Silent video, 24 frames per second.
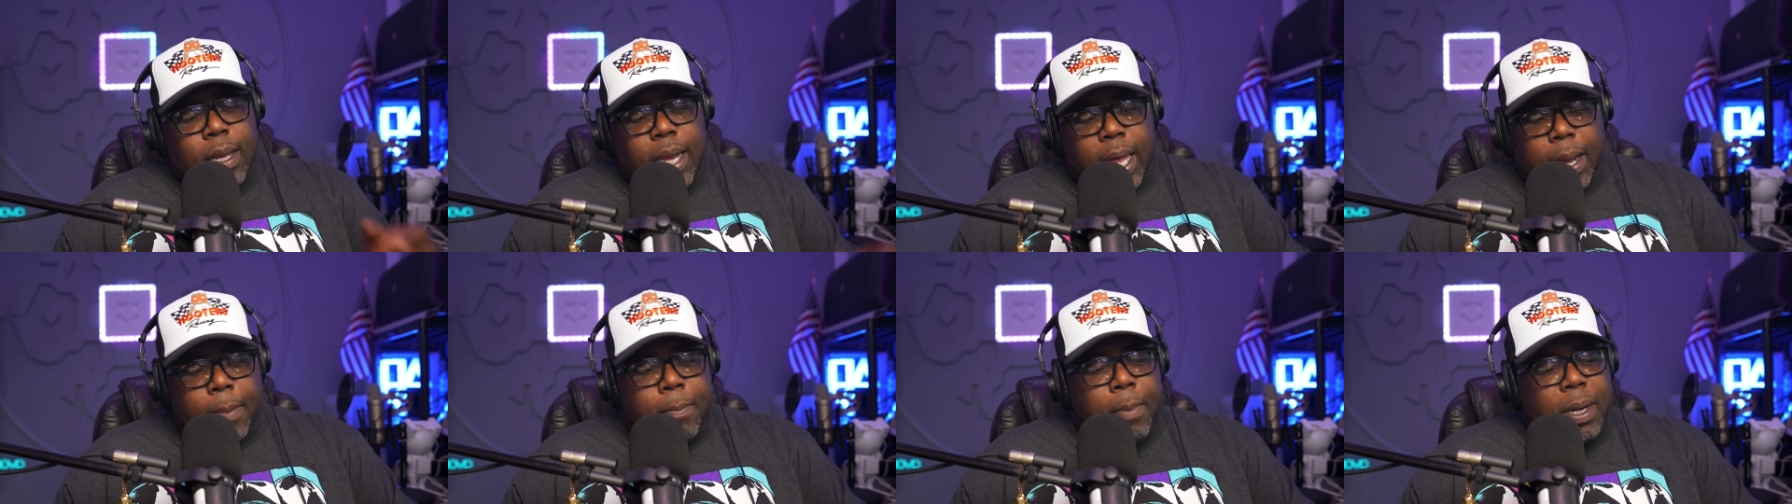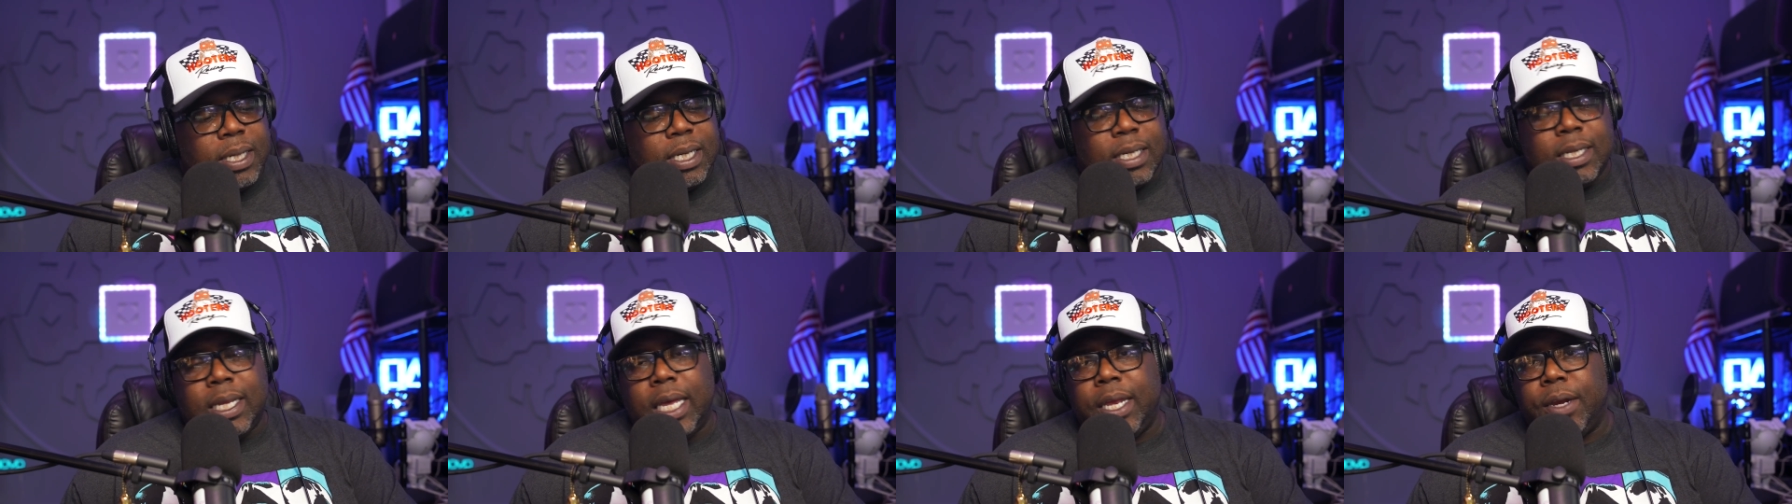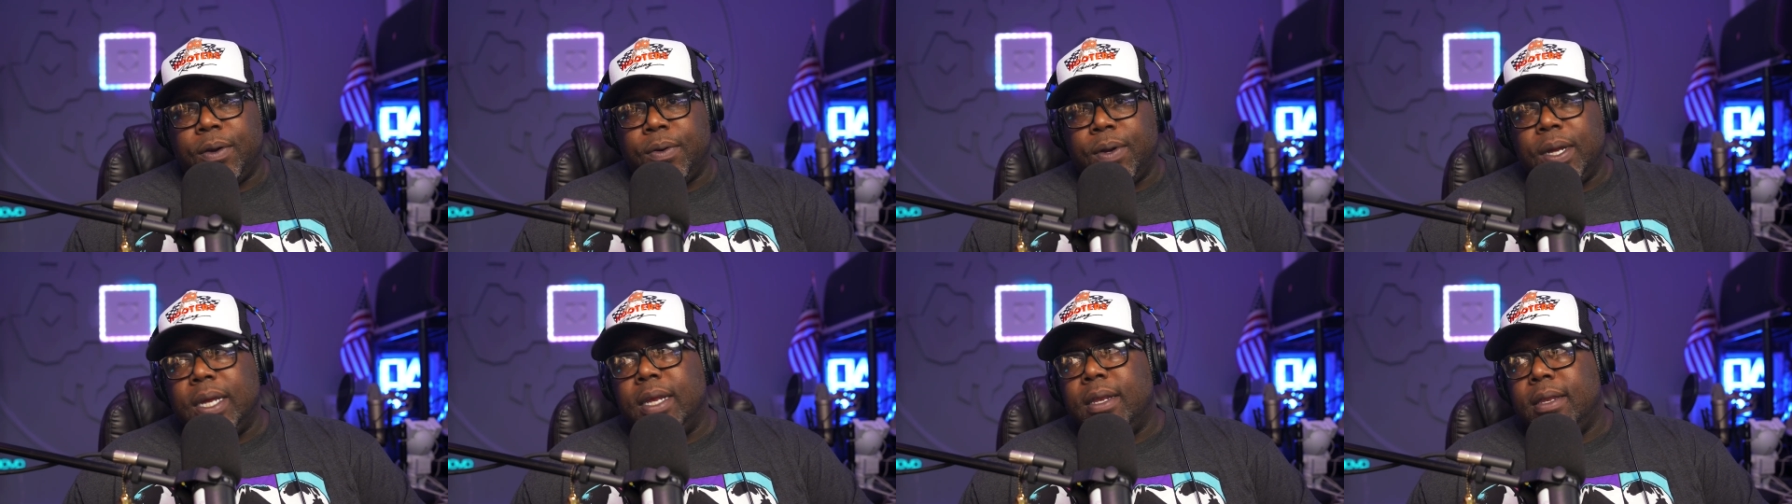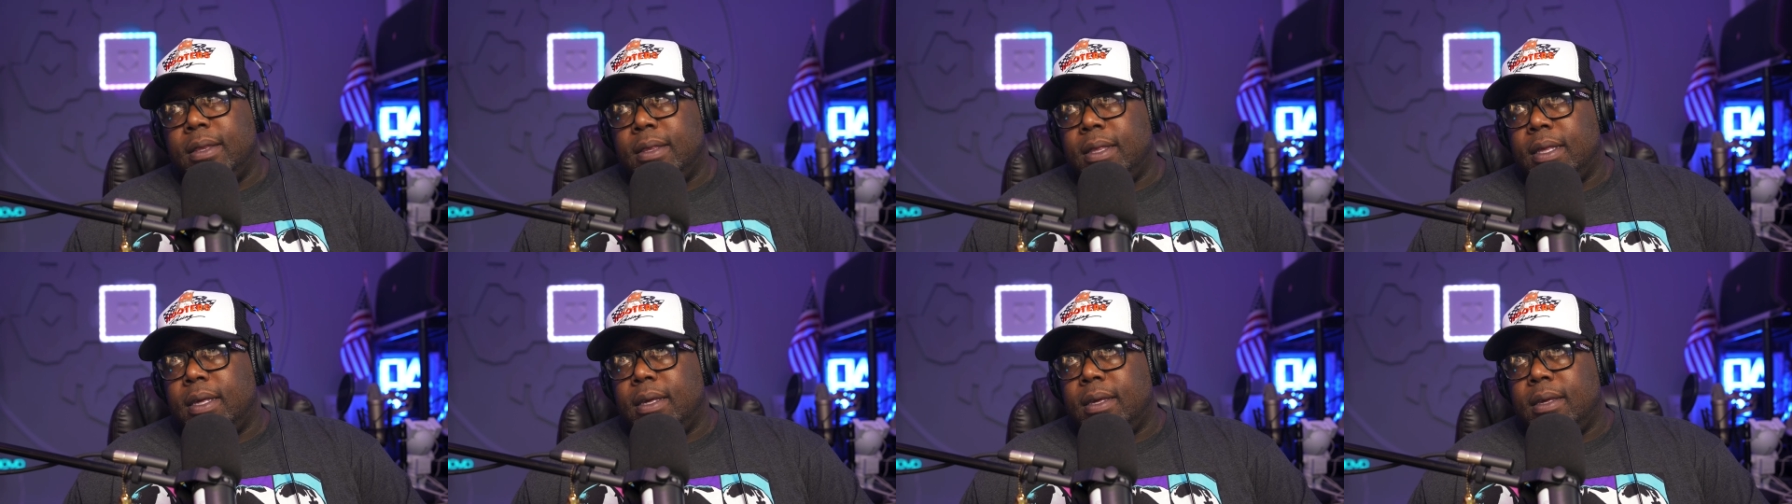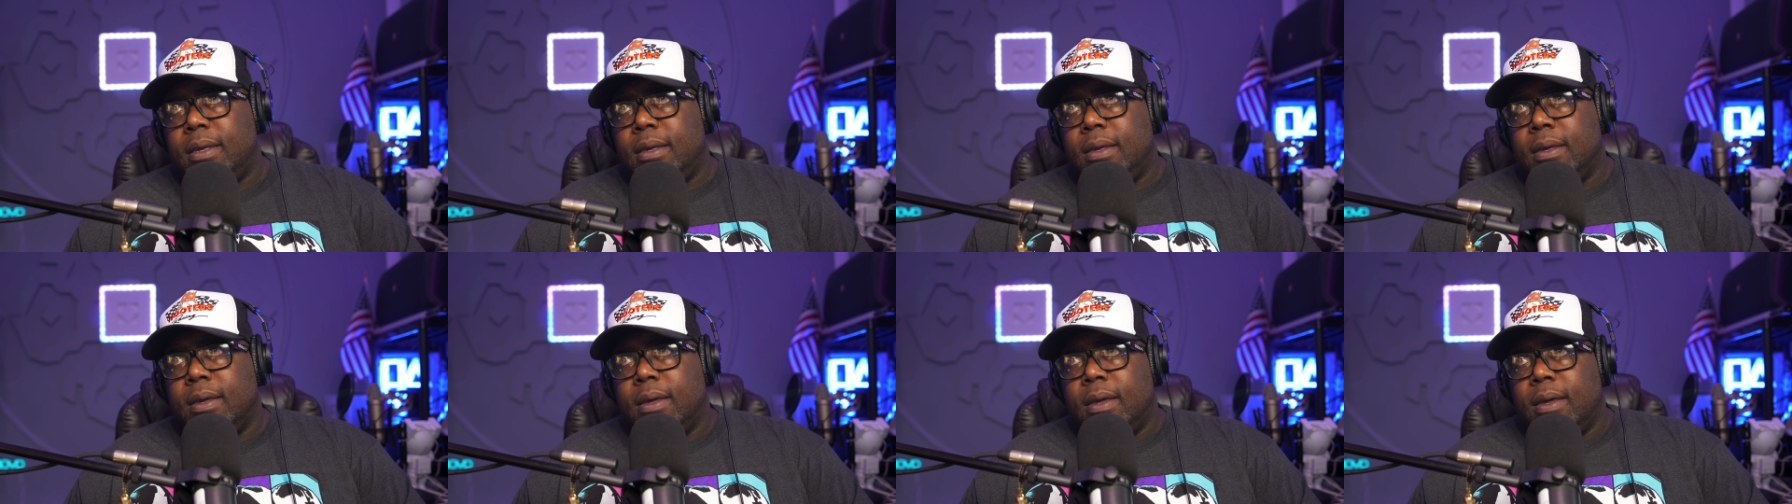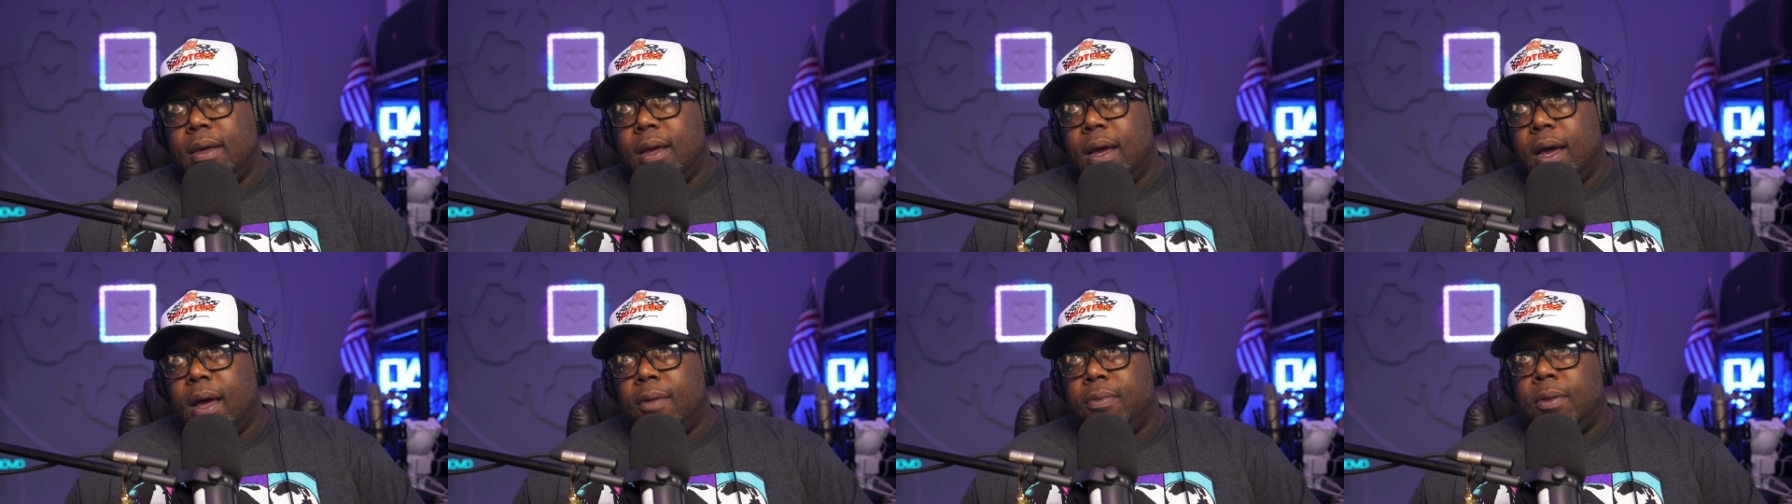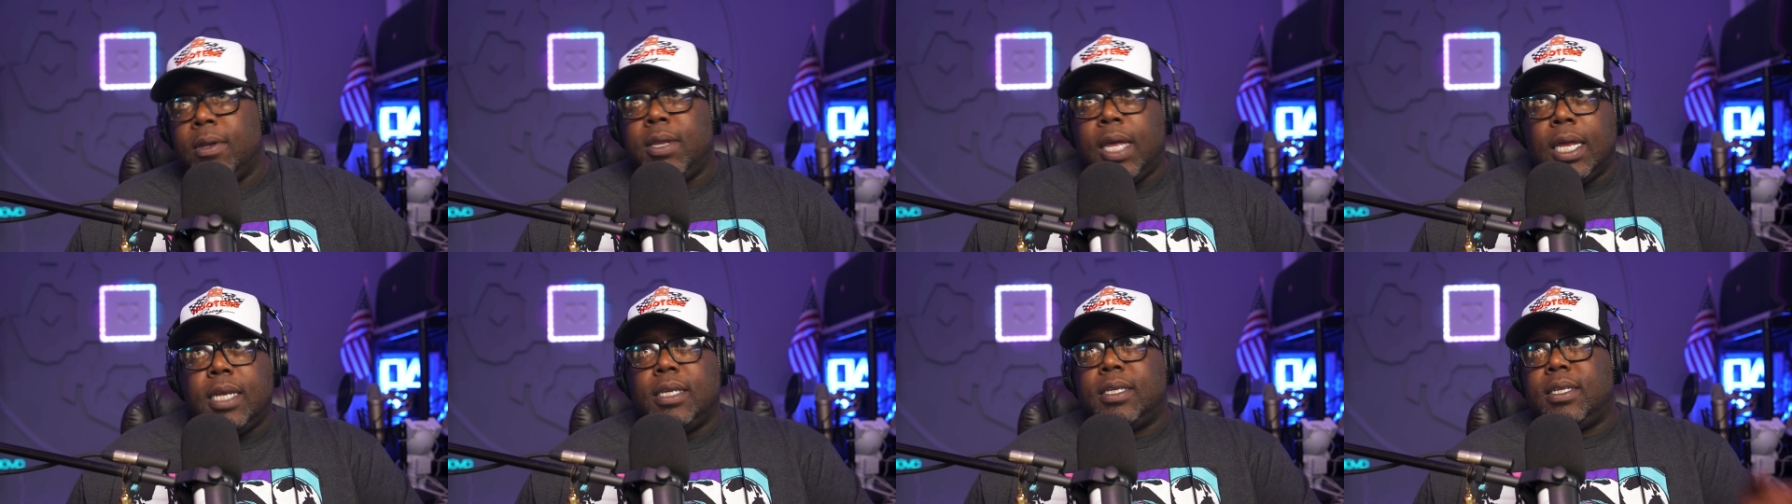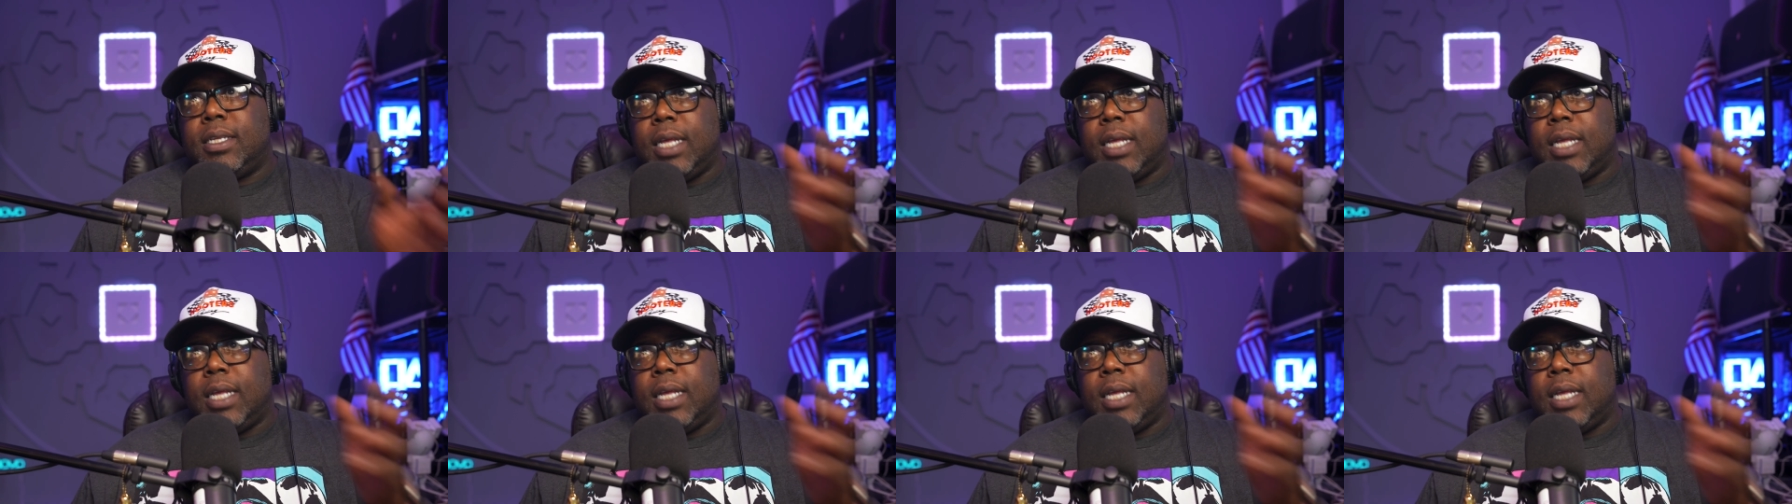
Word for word: like much later in the late